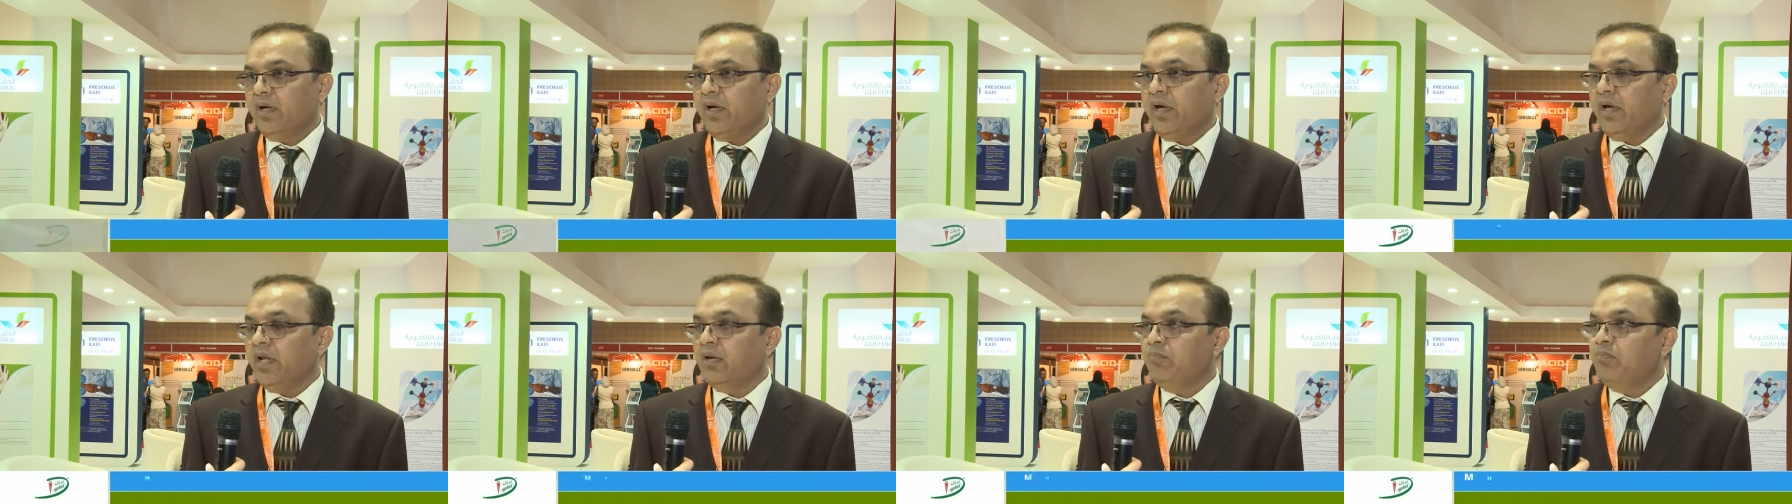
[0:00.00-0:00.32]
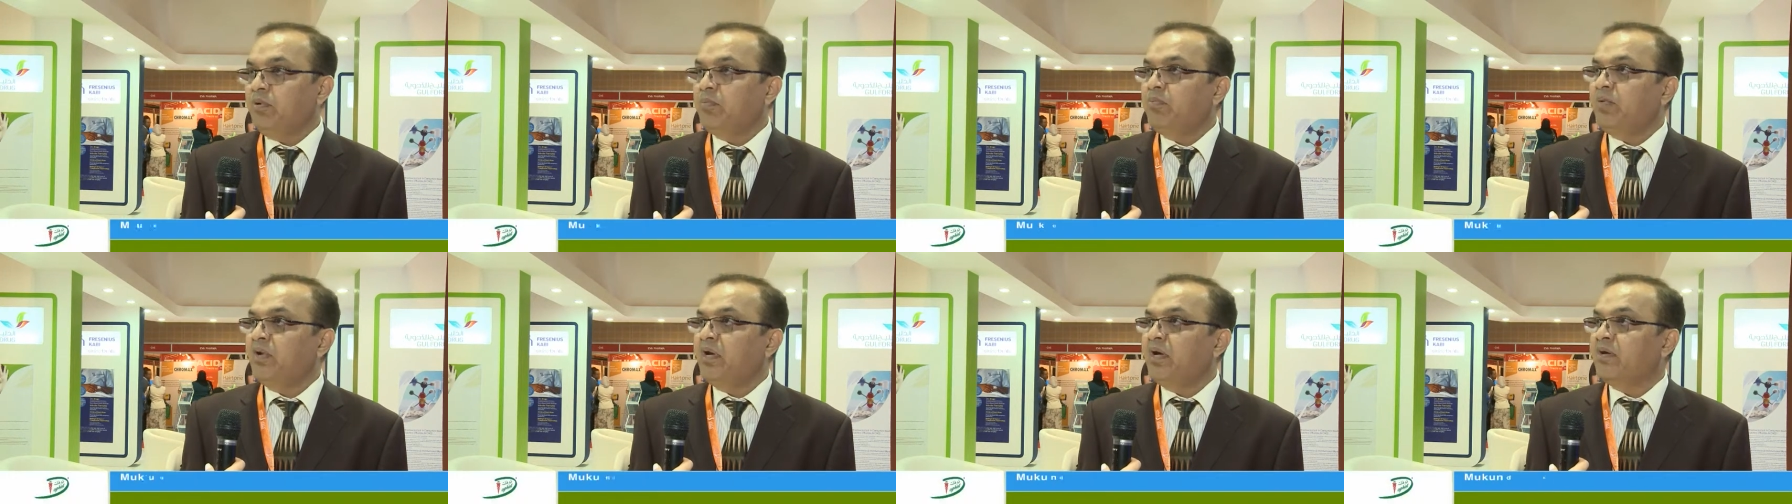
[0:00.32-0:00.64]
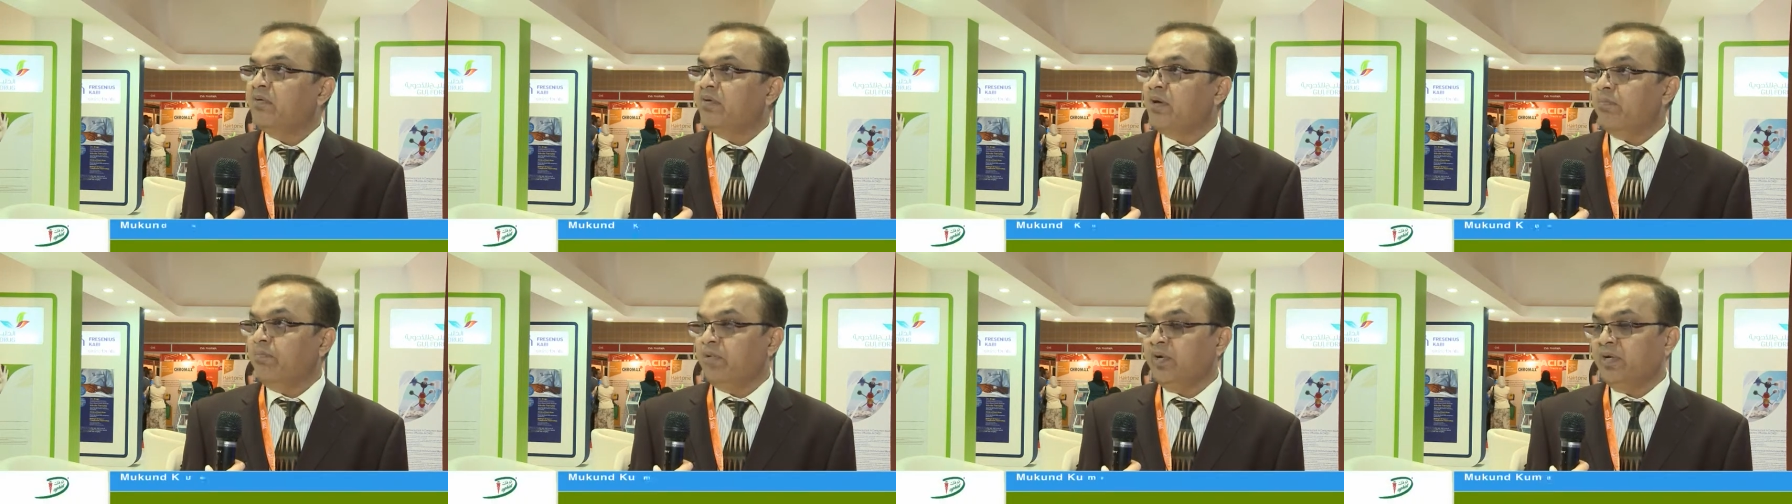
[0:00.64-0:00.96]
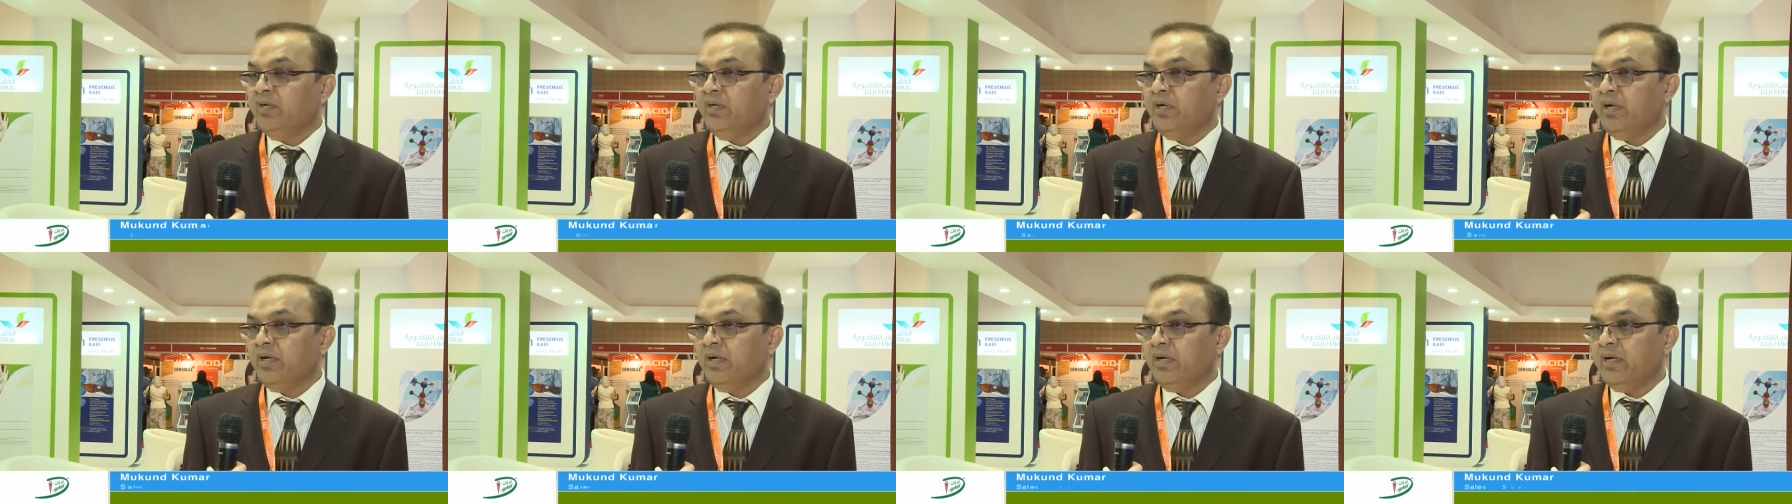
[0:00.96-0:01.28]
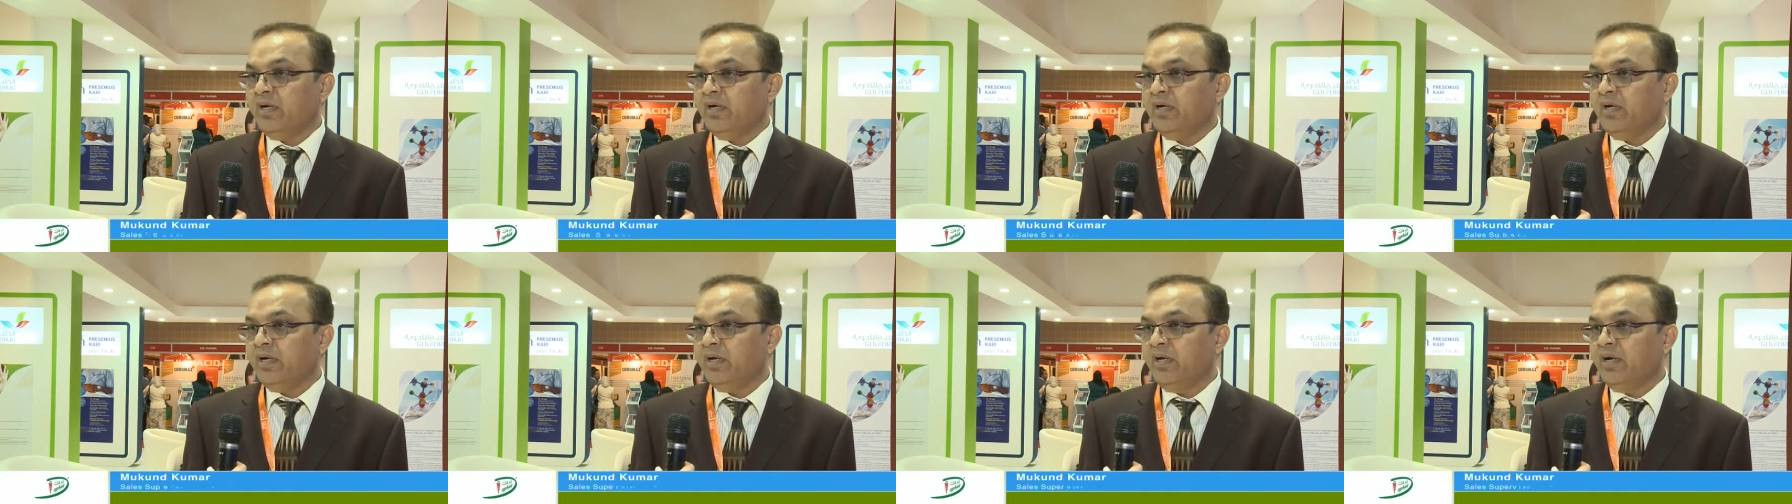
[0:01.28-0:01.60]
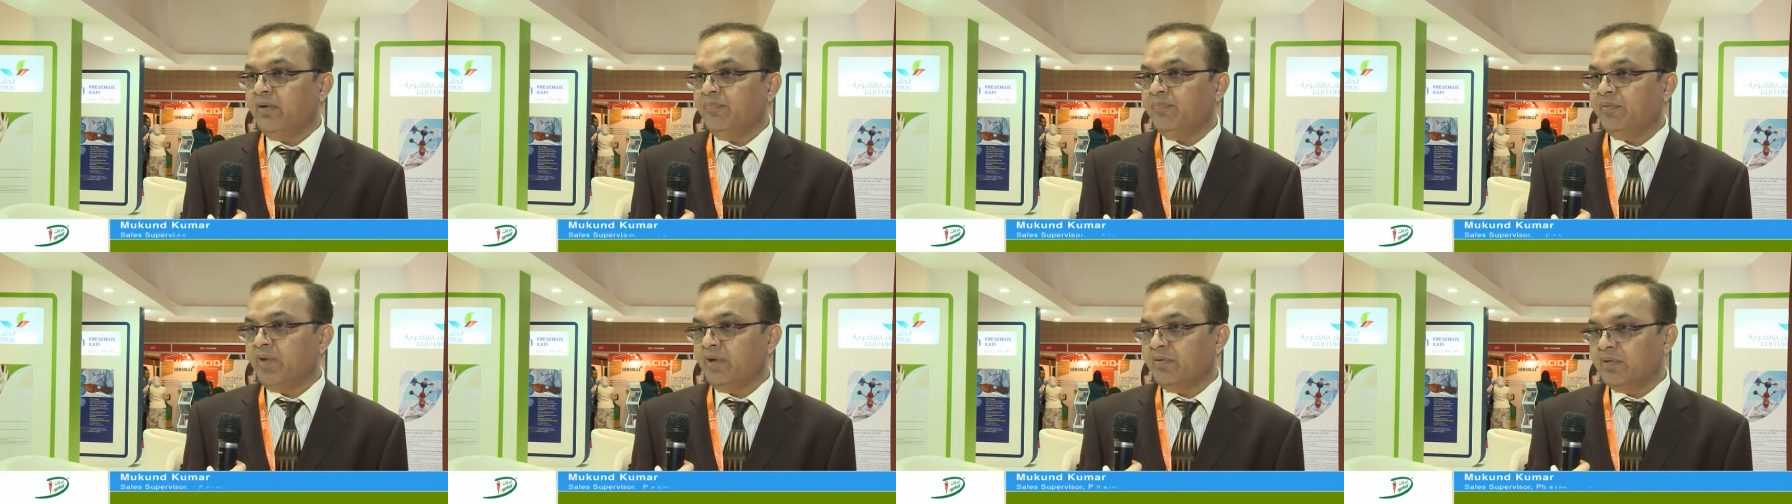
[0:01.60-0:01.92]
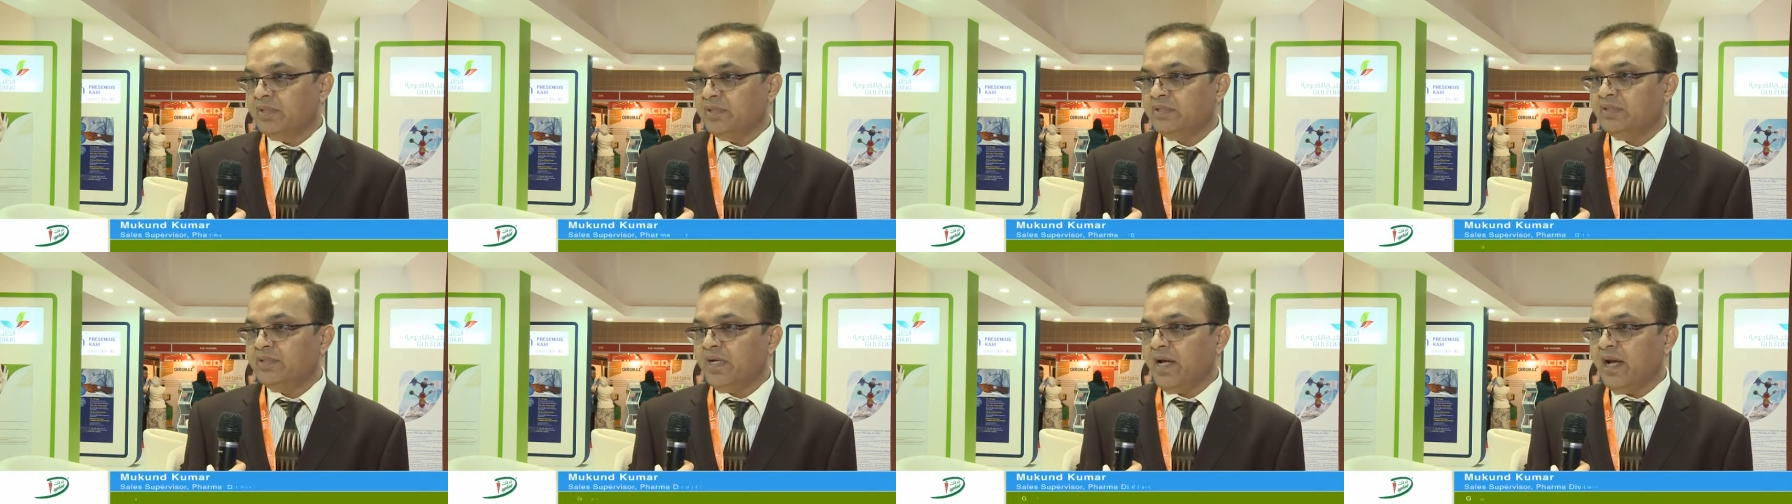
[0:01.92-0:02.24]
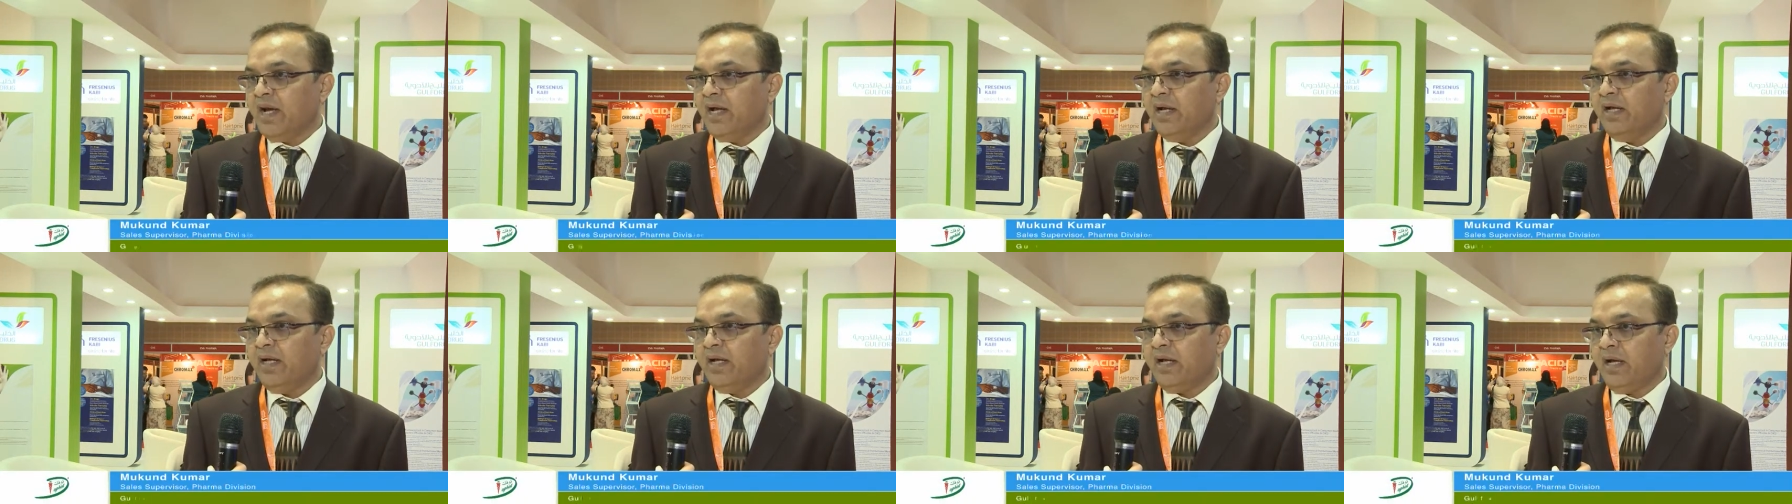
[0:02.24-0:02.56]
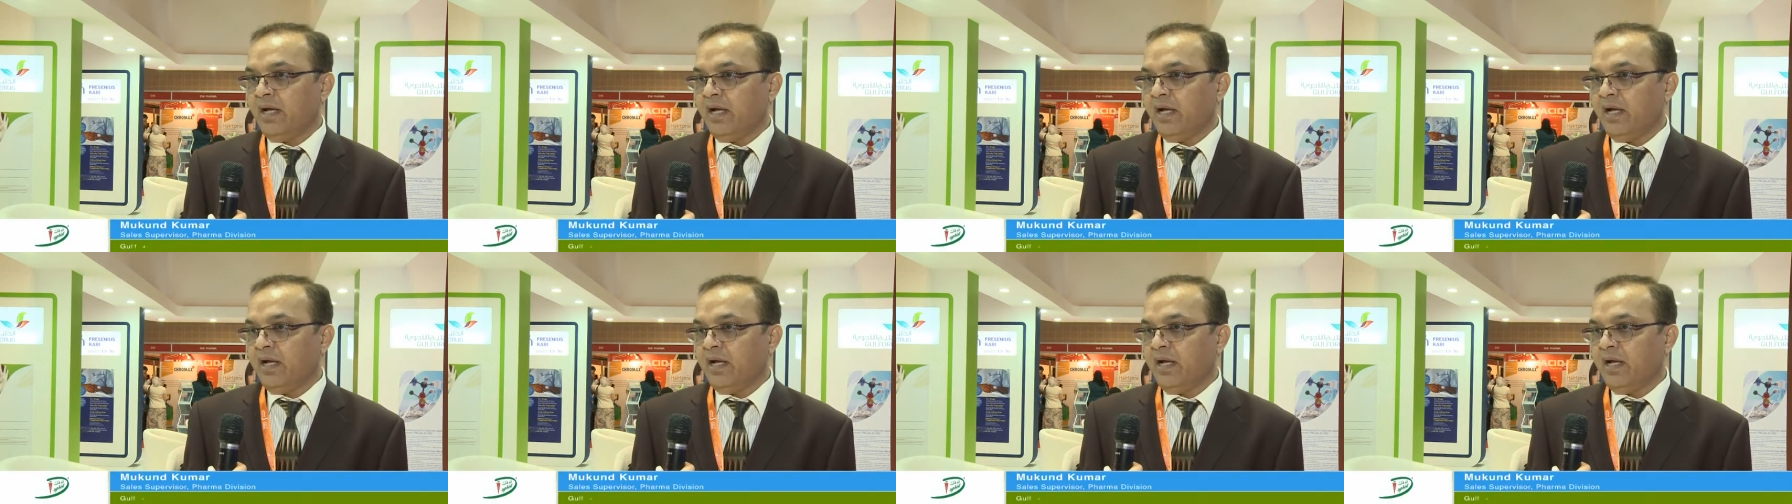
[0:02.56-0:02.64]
and people have appreciated our stand